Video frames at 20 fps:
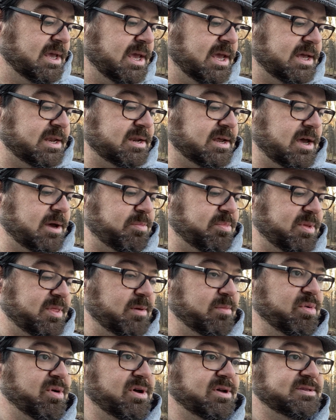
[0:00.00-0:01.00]
and up the
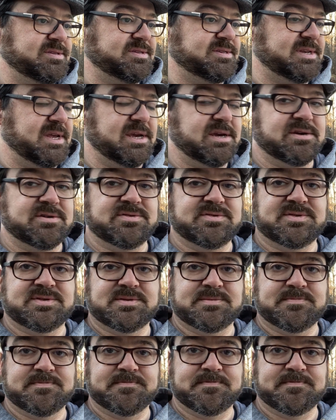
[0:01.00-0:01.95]
broad stairs.